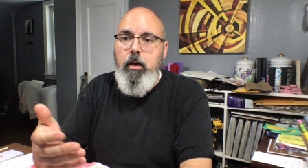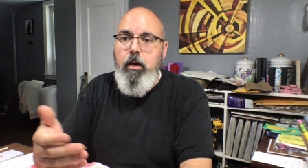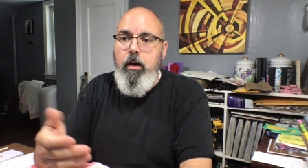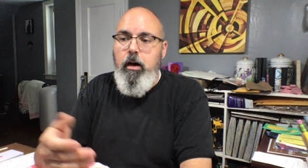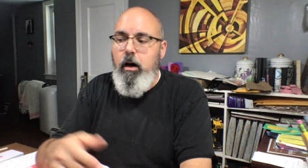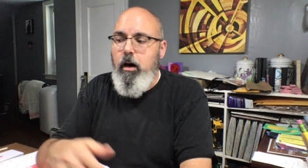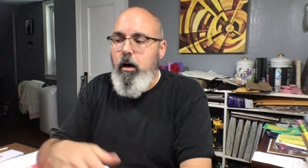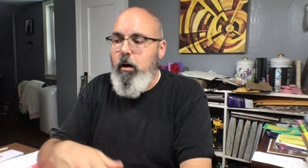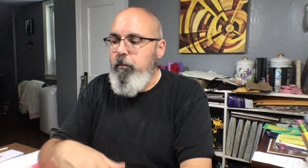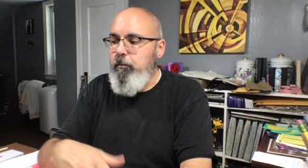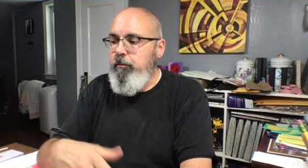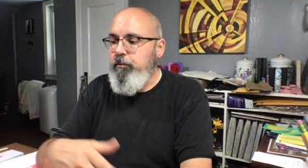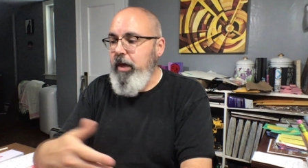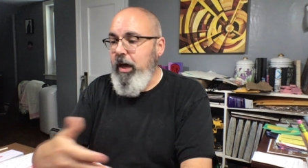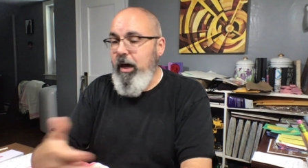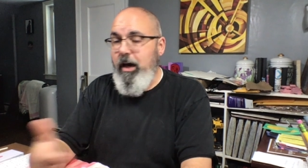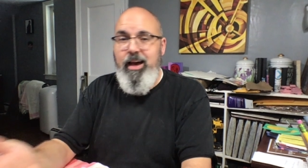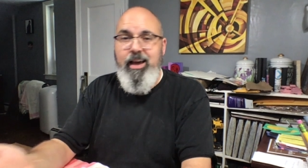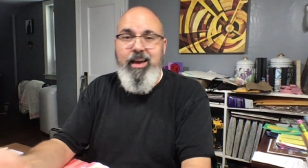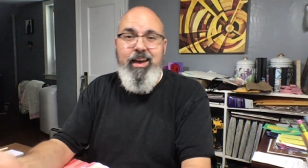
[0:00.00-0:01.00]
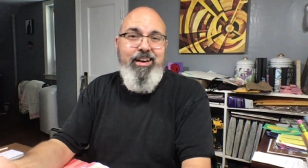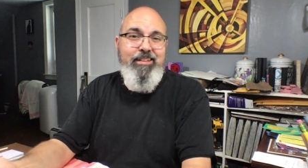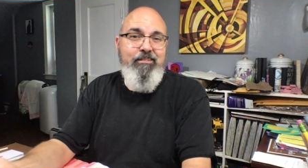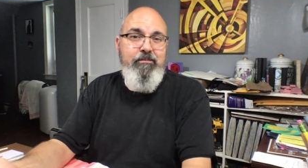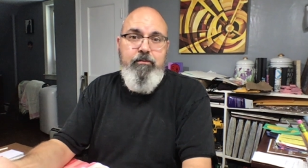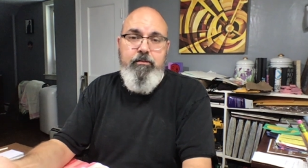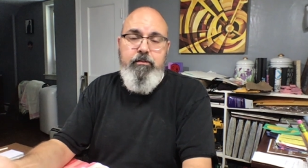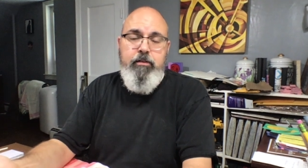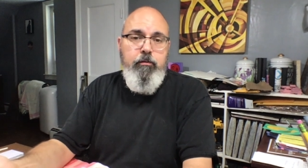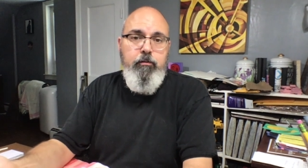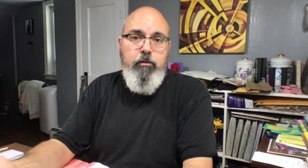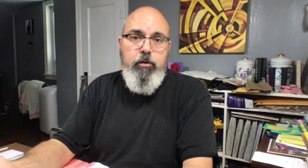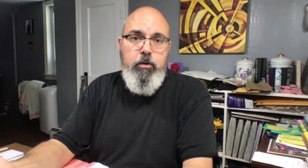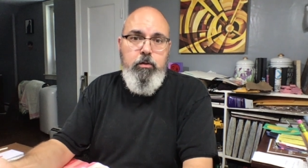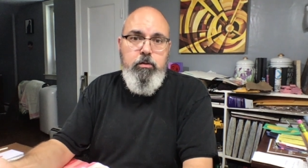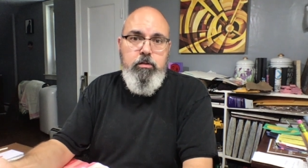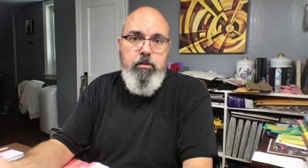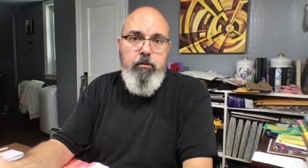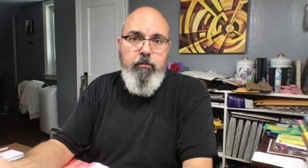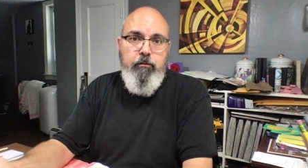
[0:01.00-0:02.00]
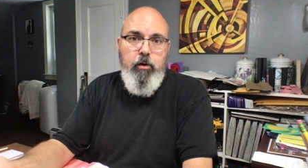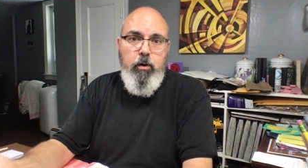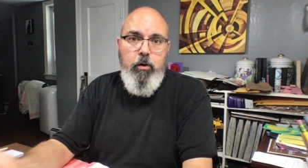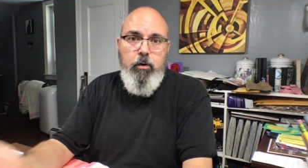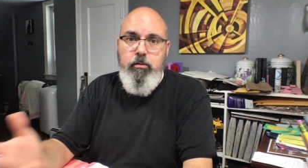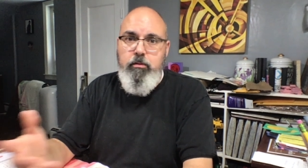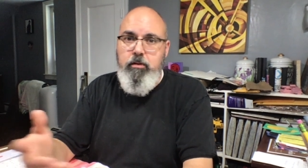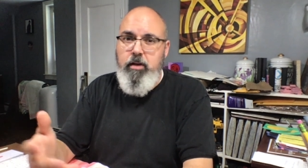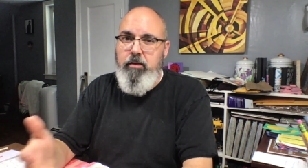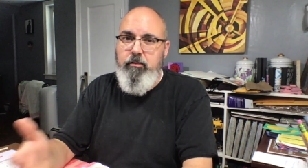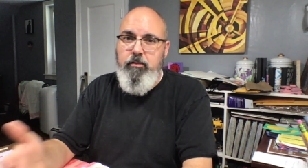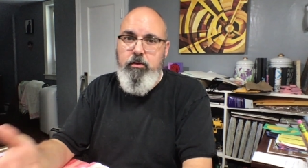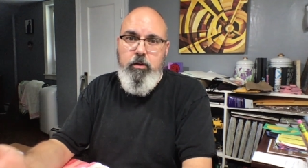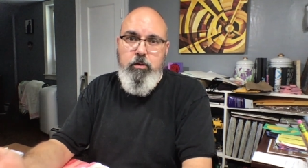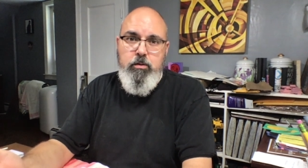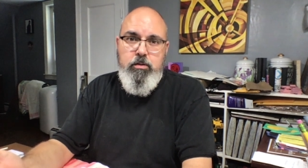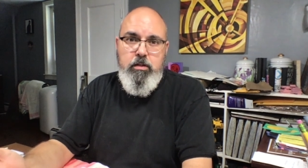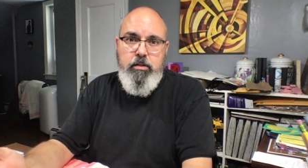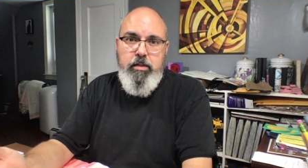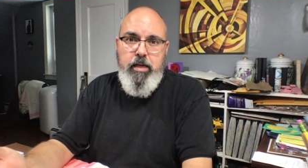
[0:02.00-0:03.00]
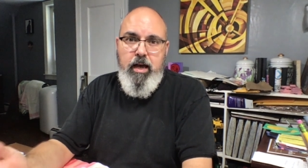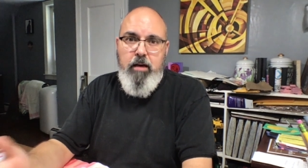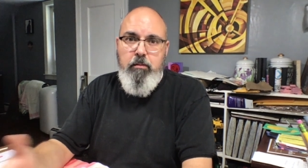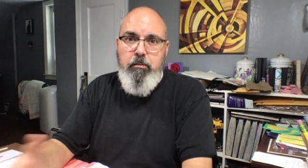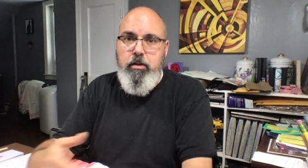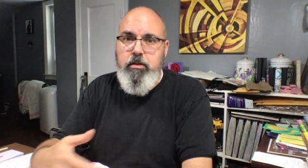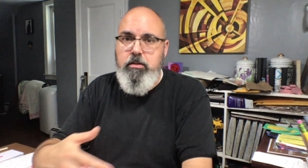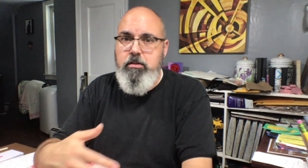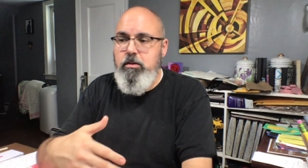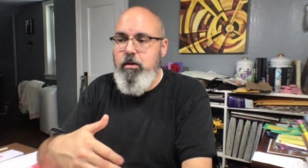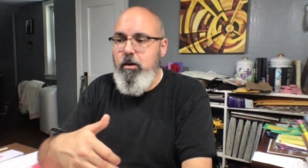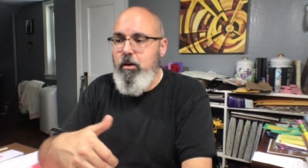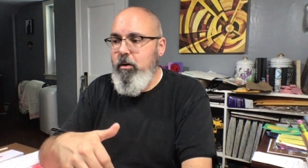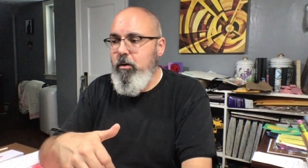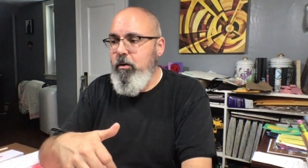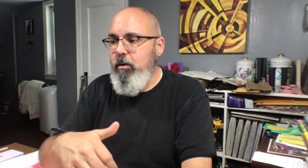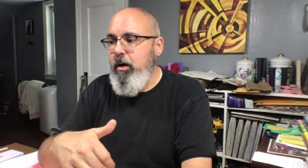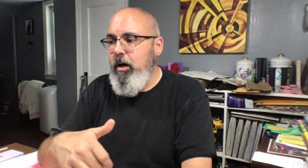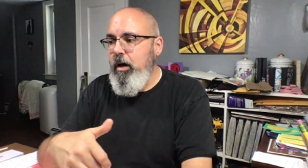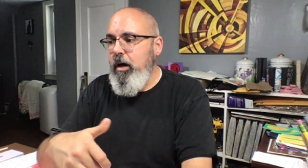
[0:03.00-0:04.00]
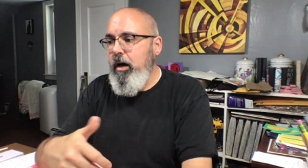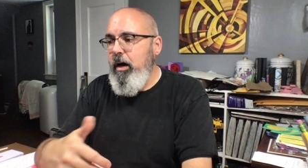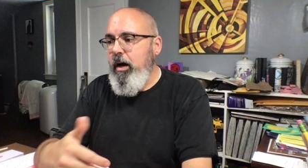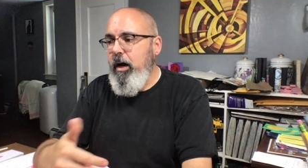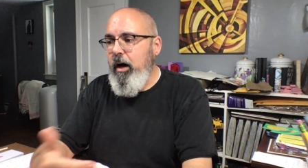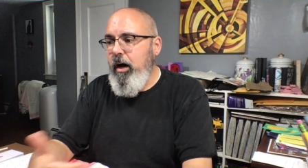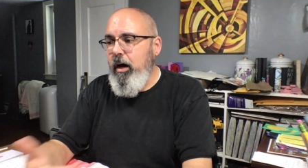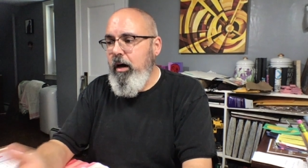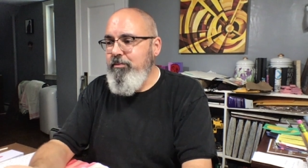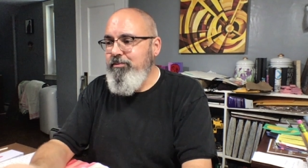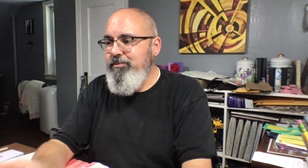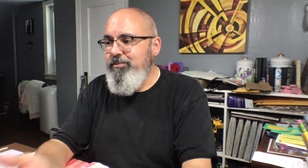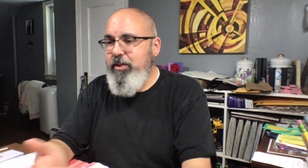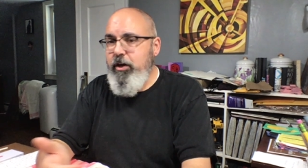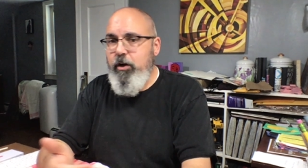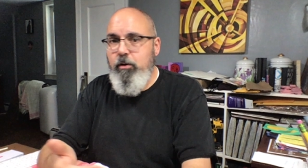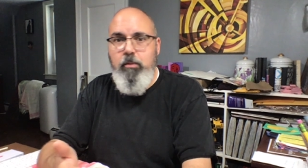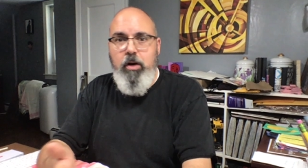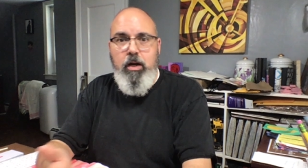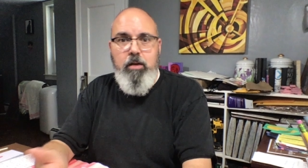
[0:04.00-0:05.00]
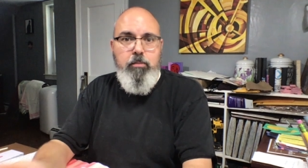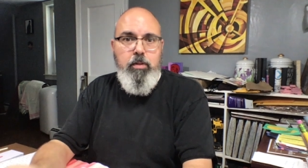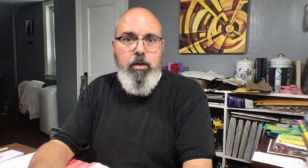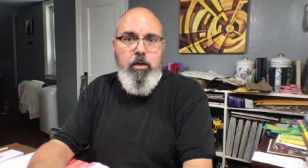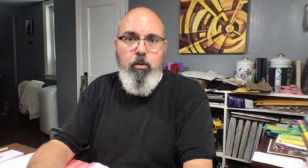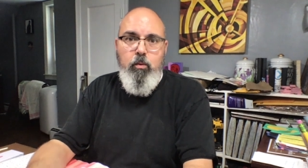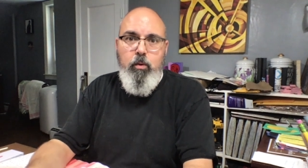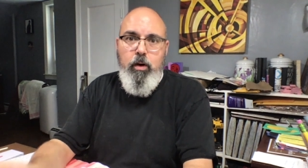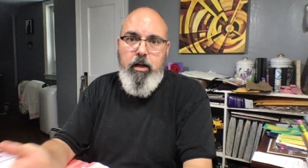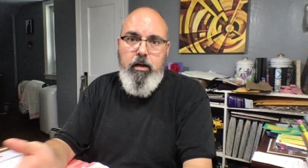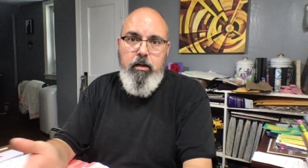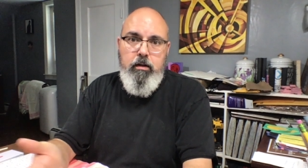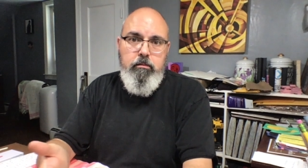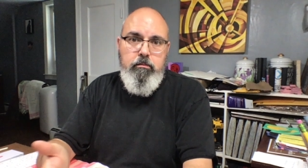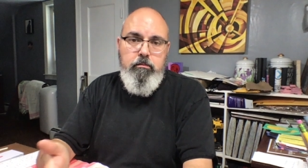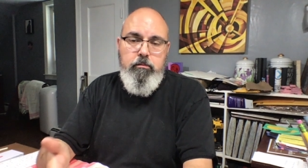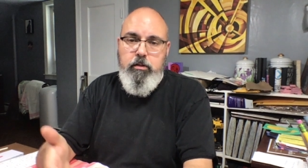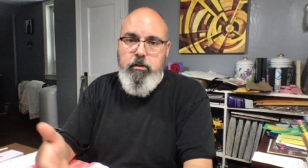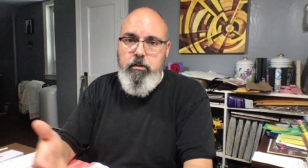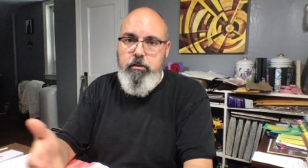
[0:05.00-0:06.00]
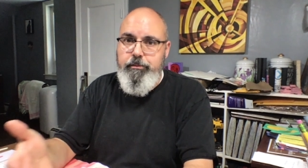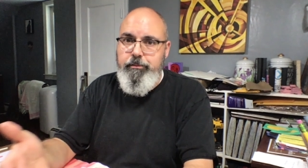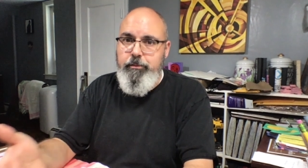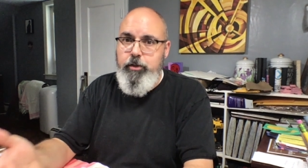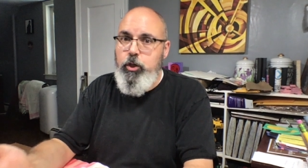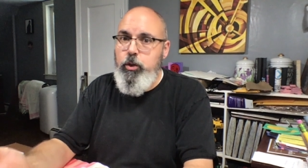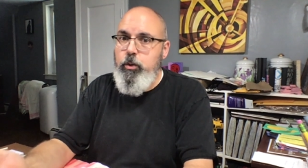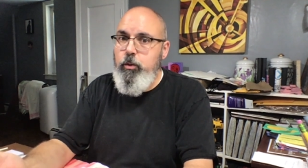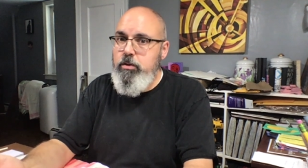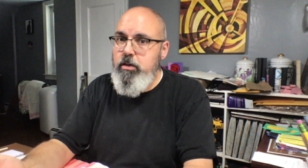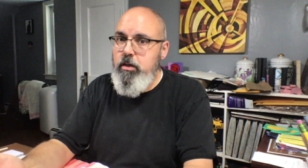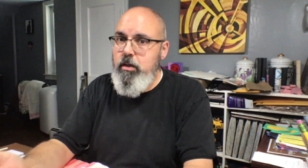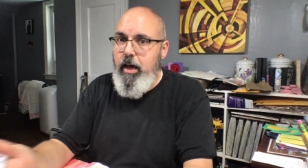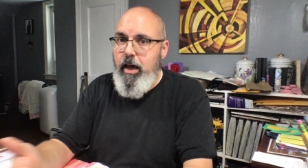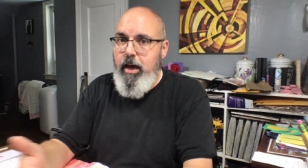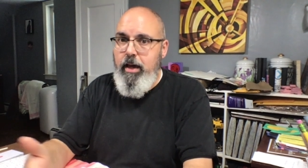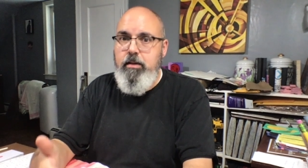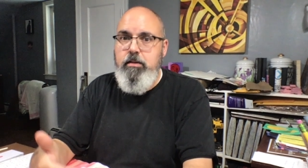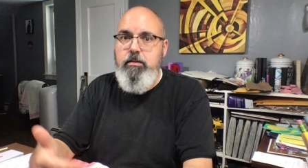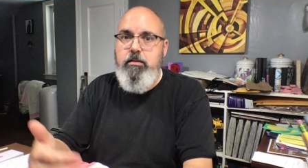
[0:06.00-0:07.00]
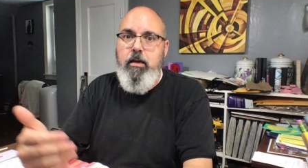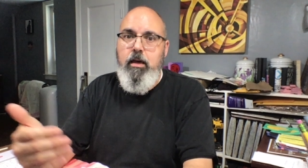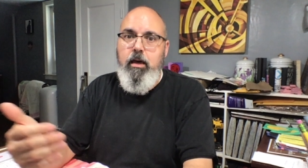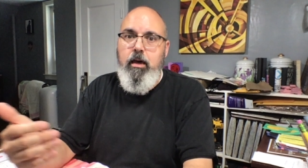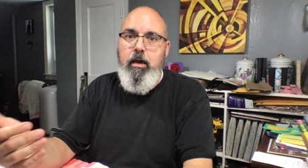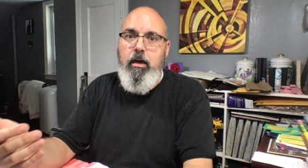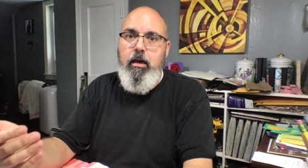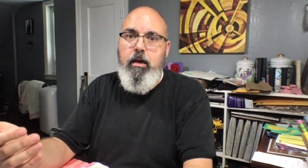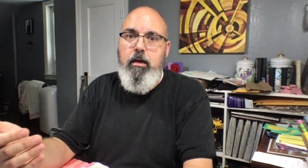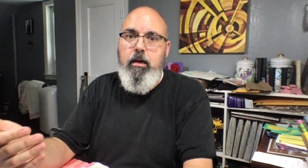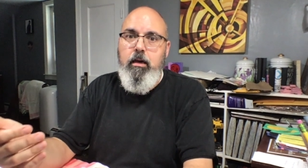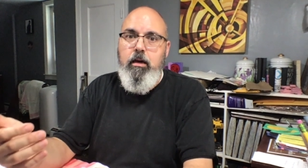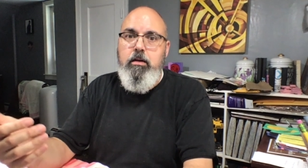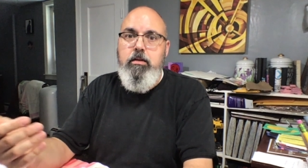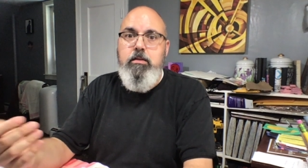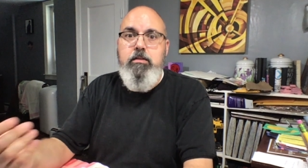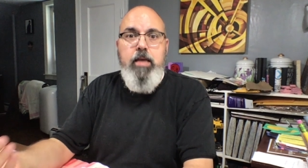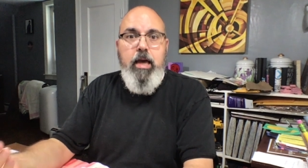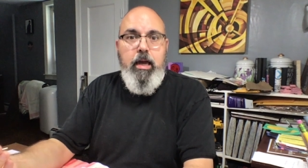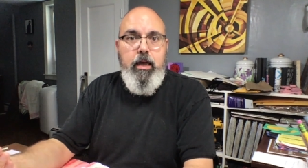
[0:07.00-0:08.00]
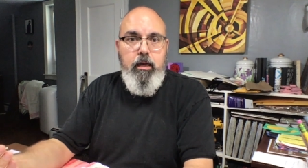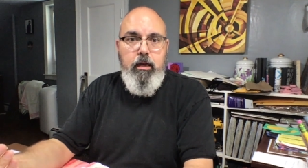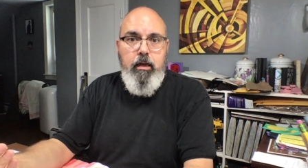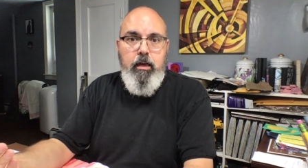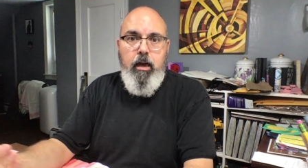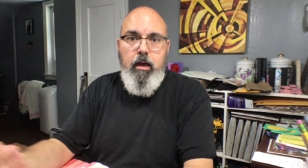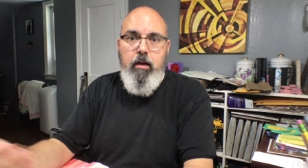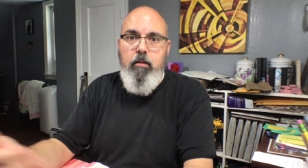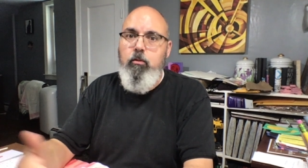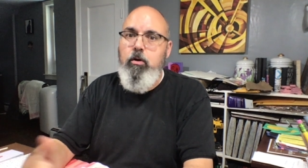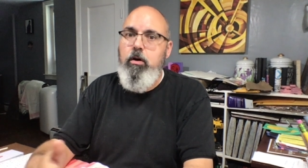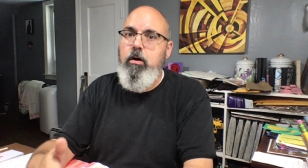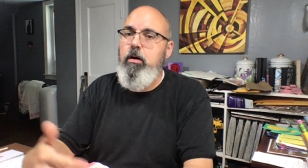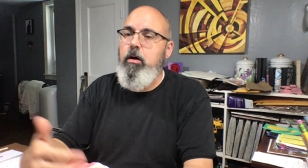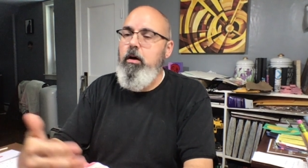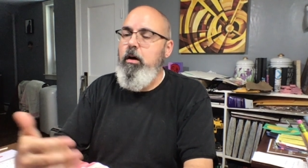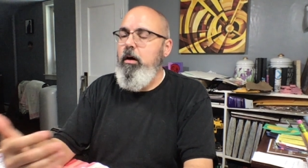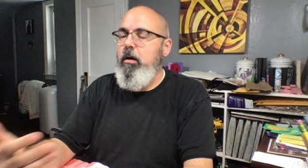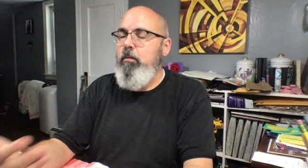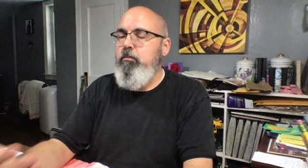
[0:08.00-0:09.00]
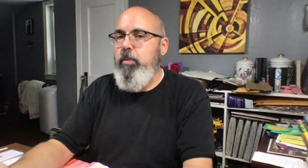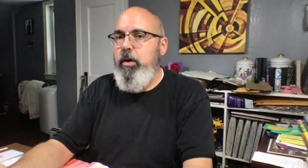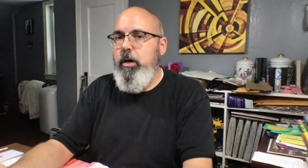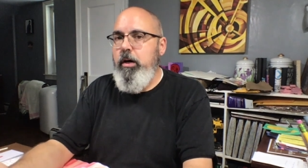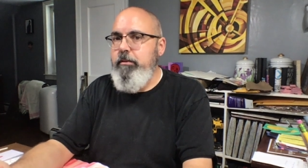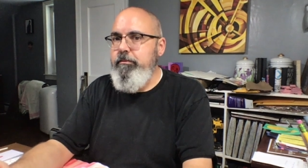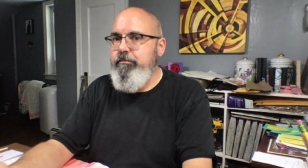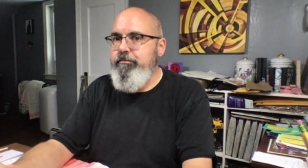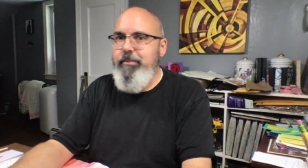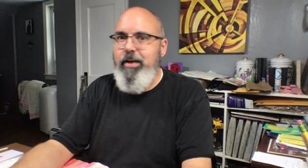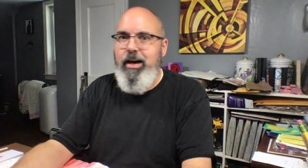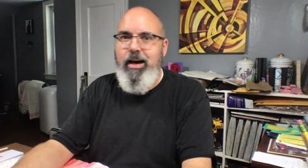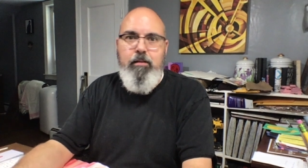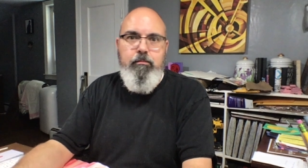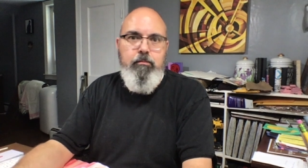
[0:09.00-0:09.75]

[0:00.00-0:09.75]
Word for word: um, yeah, I have never used the phone, haven't used a tablet, so um, there might be a way to, to use it as a second camera, but I'm